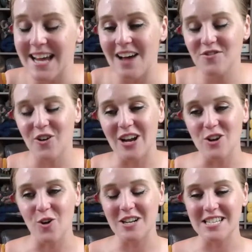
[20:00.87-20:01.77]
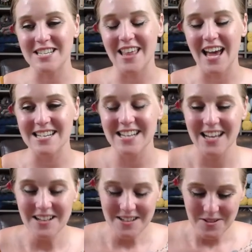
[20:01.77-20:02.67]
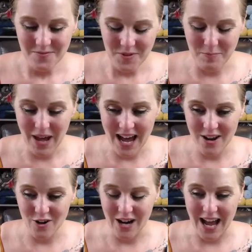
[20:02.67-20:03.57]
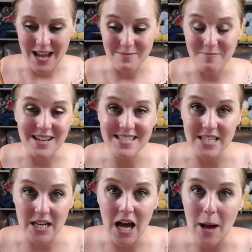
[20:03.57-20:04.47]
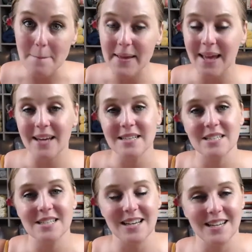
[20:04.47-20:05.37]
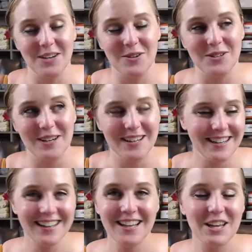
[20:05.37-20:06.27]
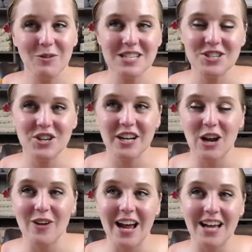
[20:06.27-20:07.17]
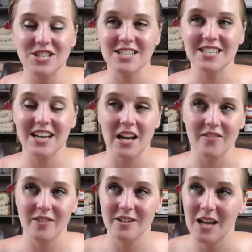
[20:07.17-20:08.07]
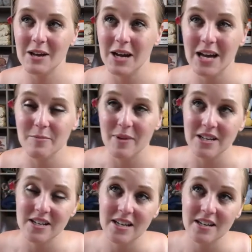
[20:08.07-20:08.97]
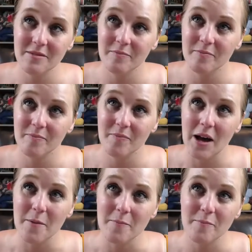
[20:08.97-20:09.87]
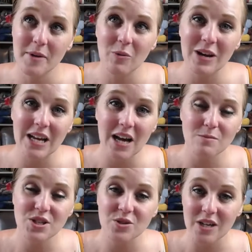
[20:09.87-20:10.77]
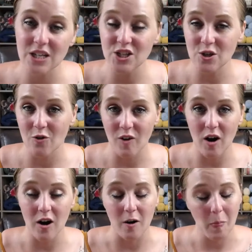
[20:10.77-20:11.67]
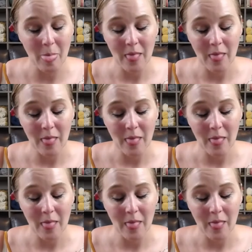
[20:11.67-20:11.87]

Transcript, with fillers: after I noticed that the pattern, I had messed it up and it, it wasn't turning out right, I just kind of, I, I abandoned it. Um, but when it comes to getting so far,